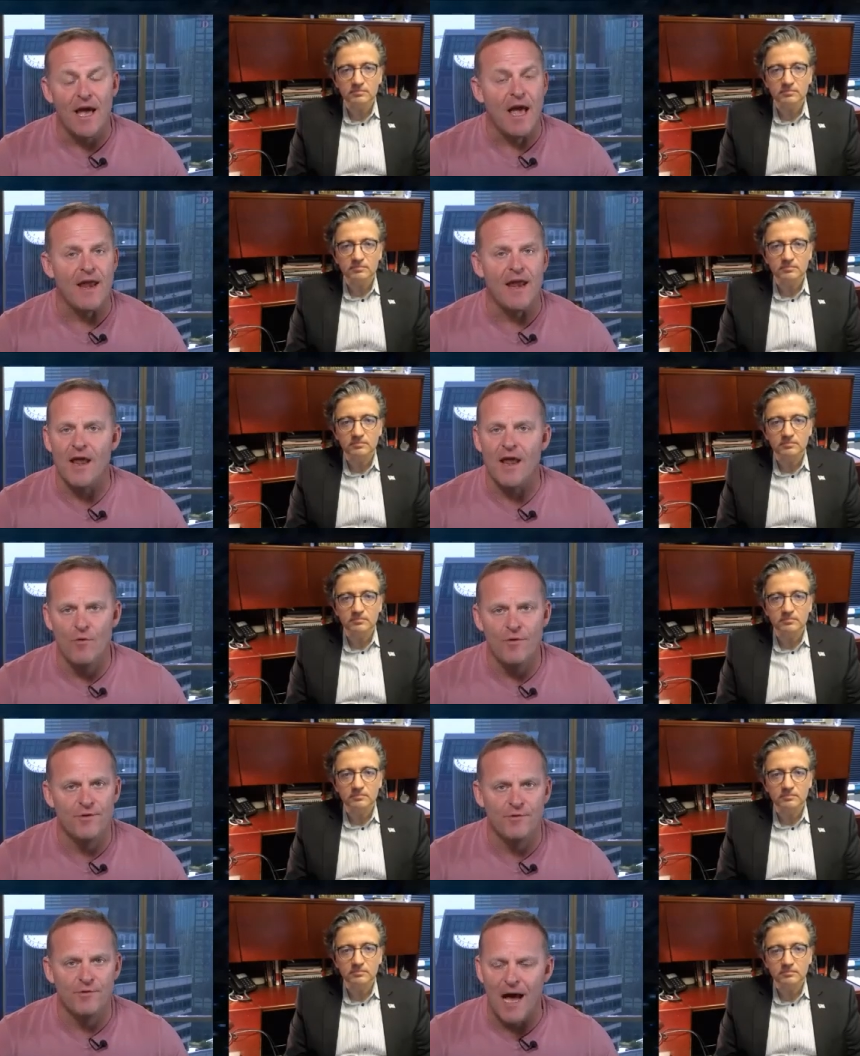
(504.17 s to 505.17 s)
Speaker 1: and I
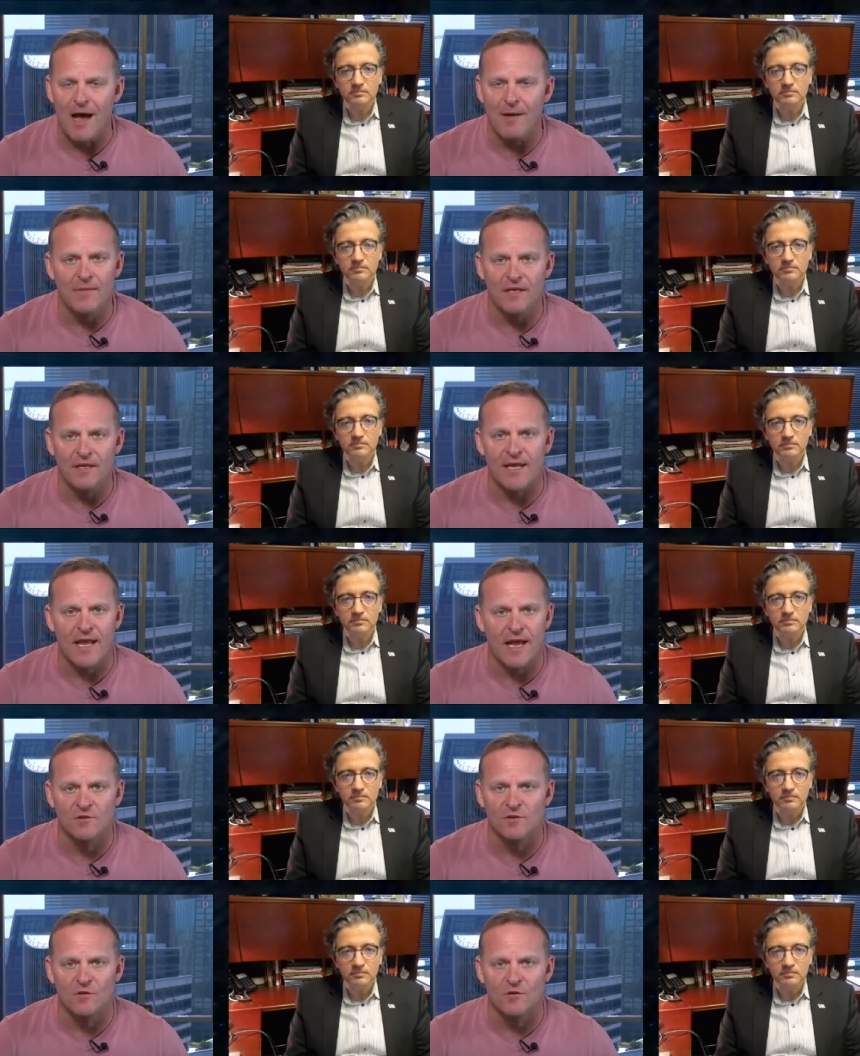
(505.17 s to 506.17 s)
don't do not mean the
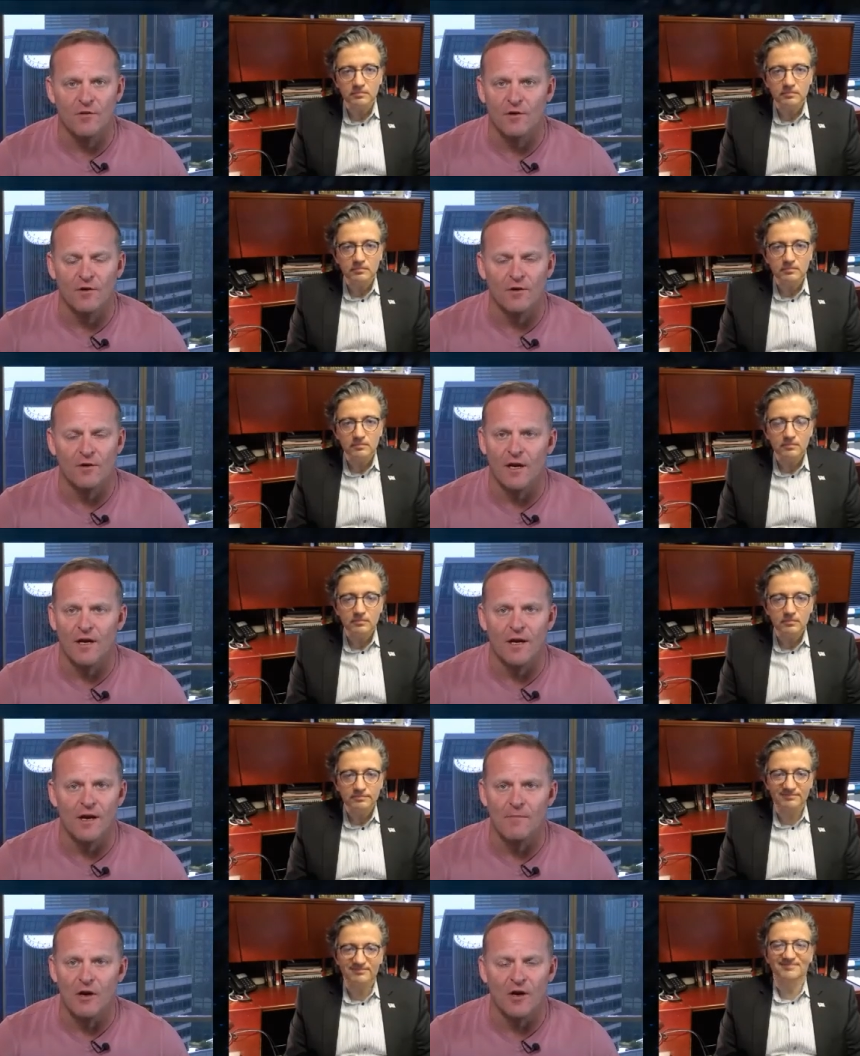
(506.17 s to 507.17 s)
Council for uh,
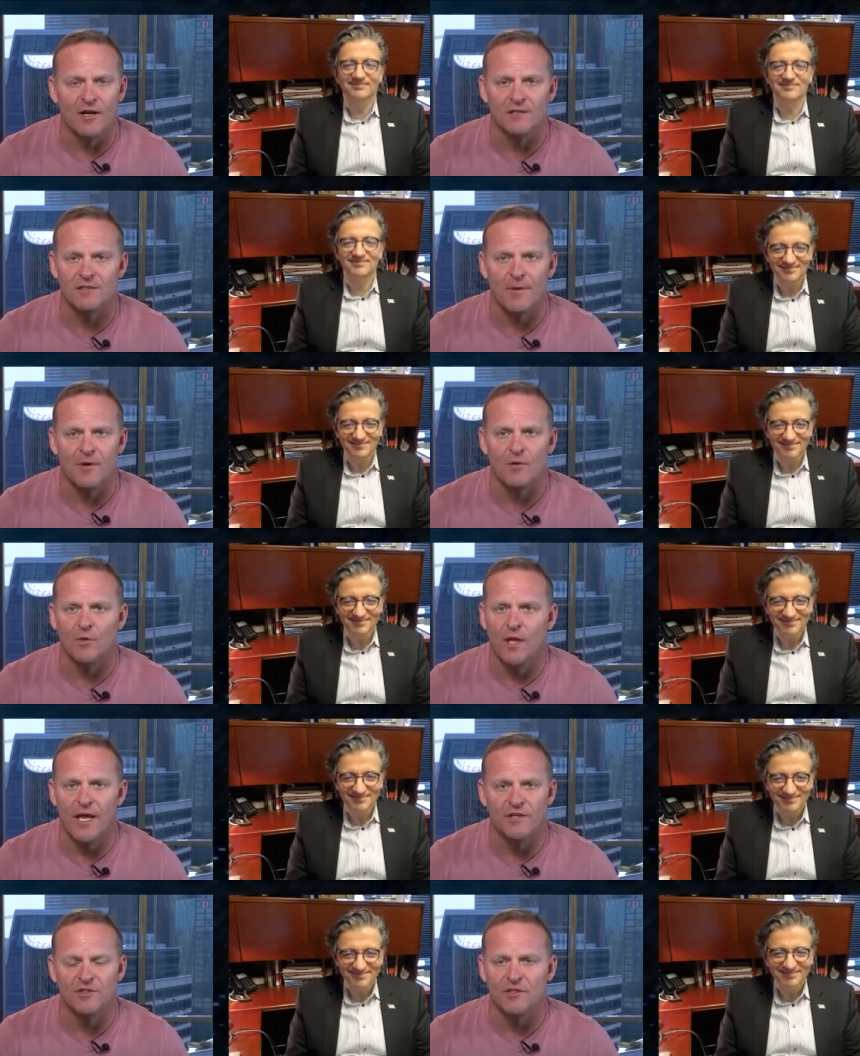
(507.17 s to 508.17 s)
American Islamic
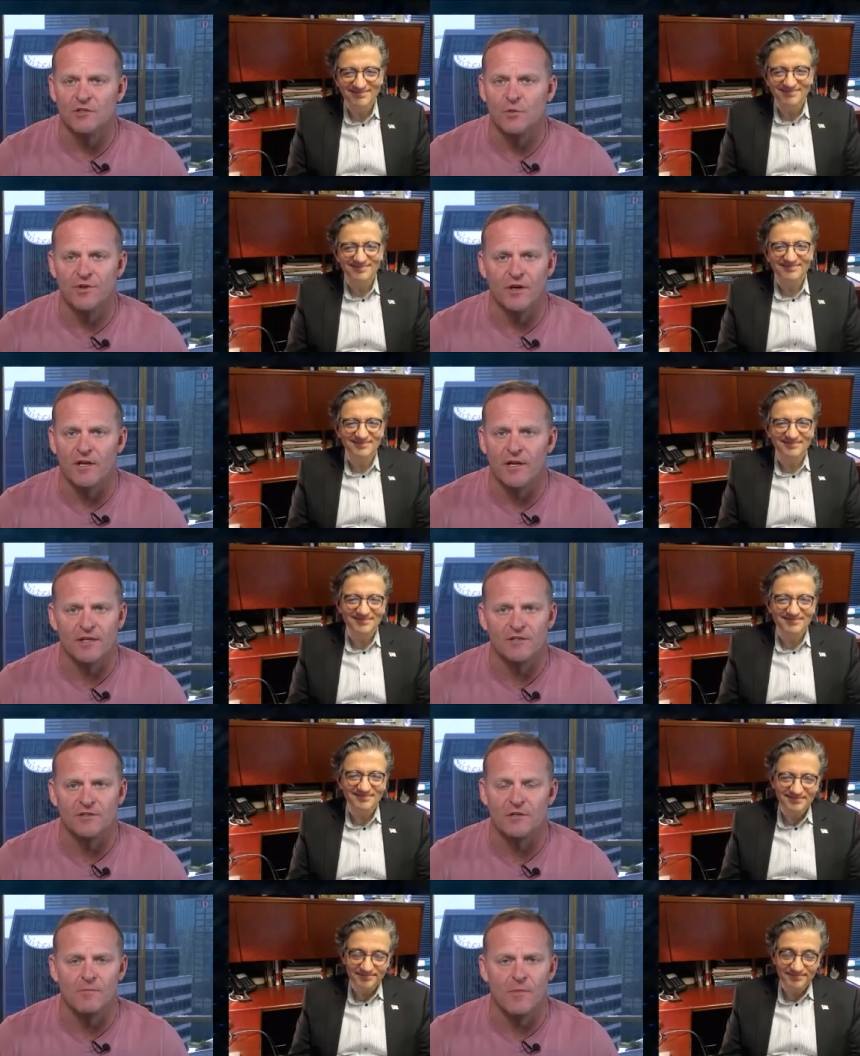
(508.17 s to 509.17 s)
Relations with their
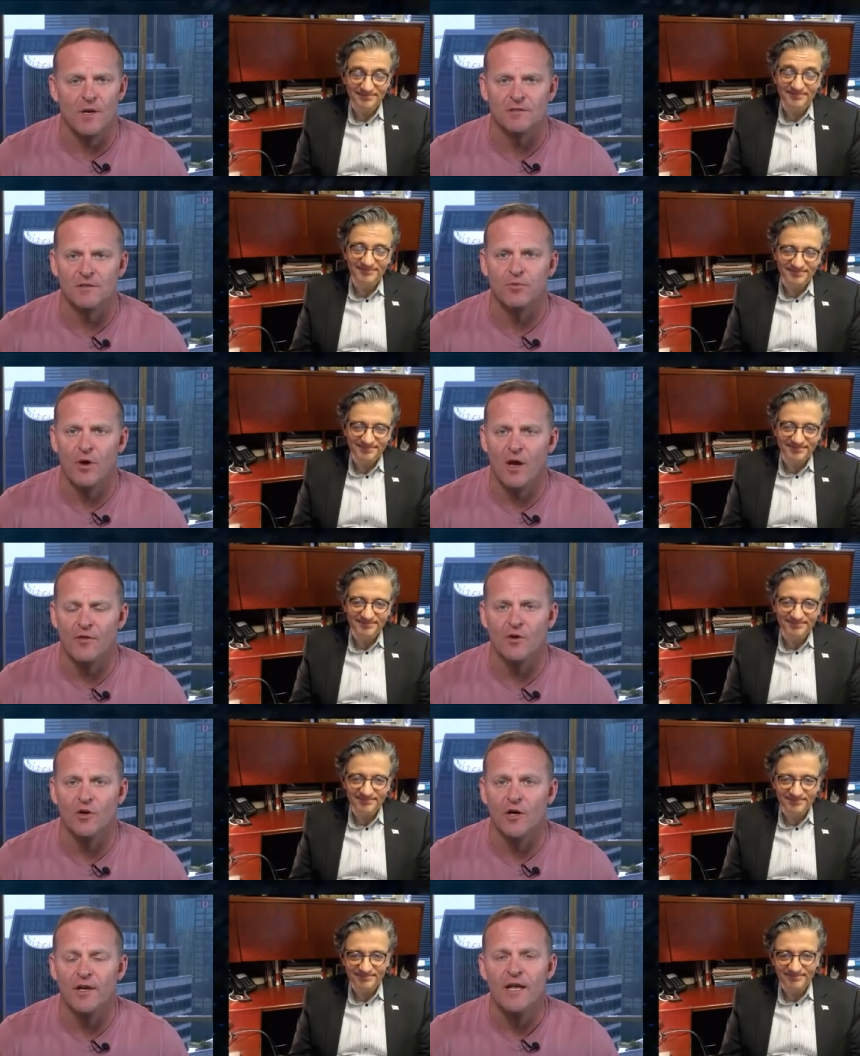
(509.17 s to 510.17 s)
connections to the Muslim
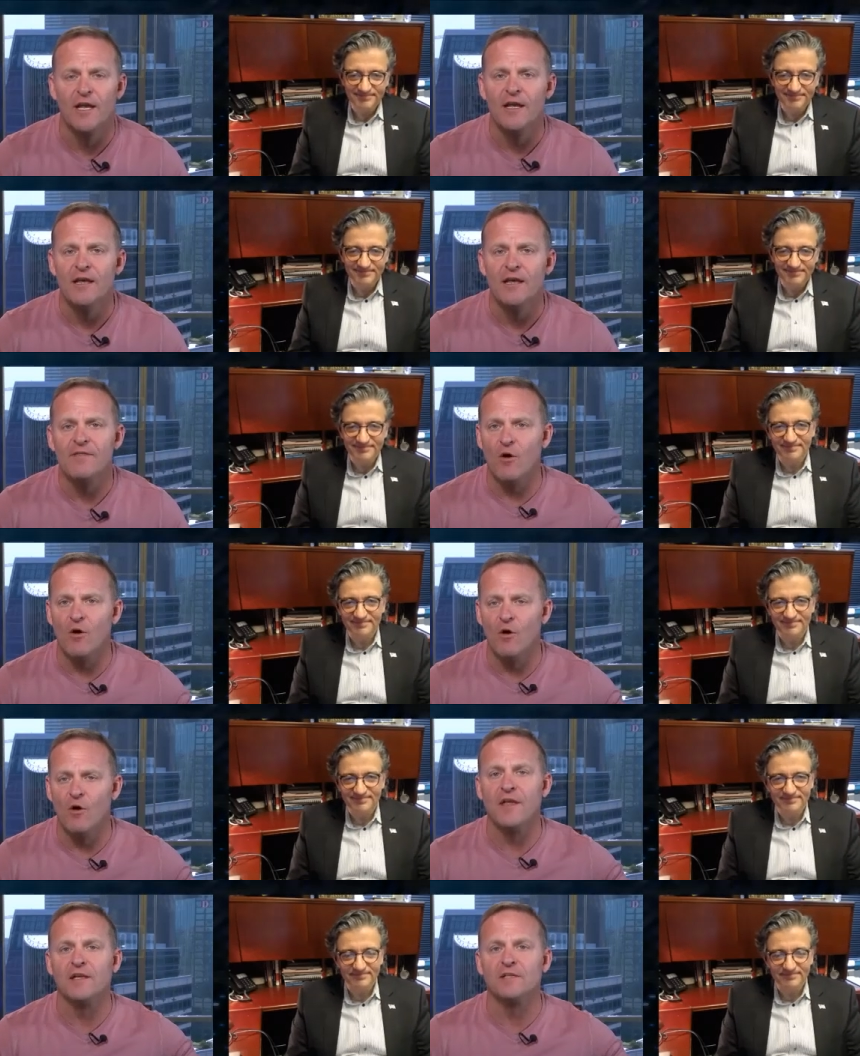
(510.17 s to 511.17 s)
Brotherhood. That
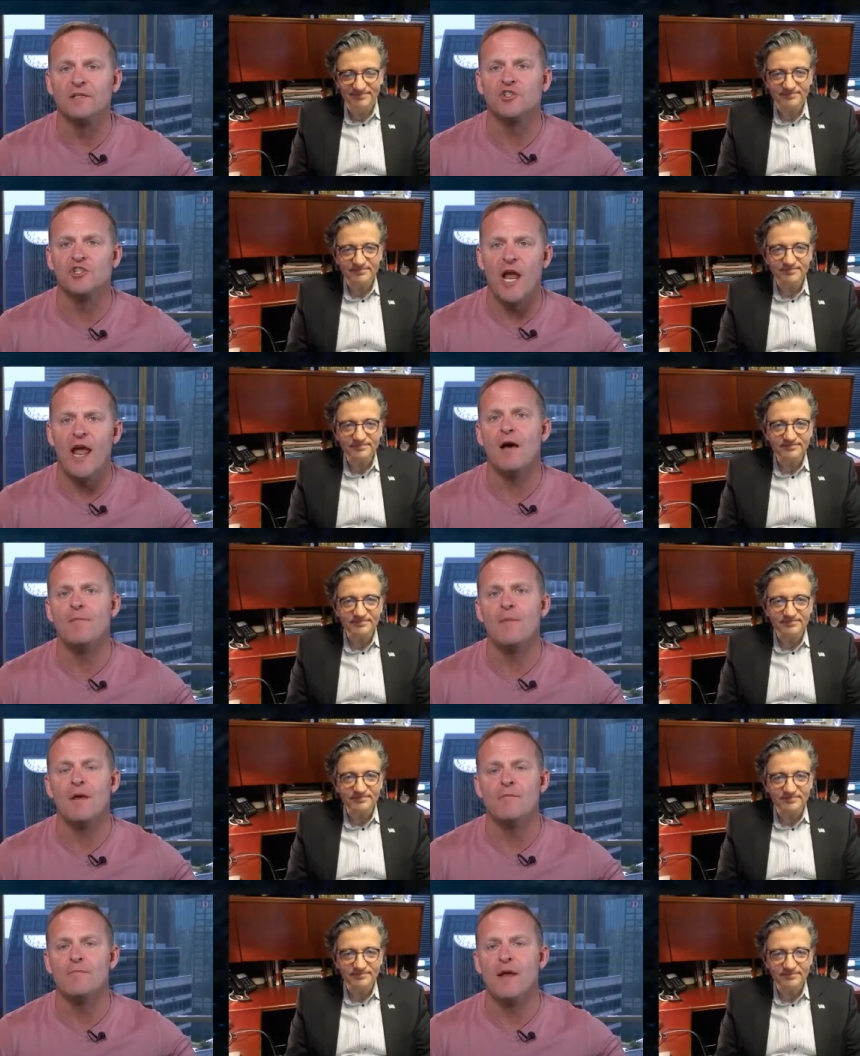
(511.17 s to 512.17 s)
whole thing's a sham, and the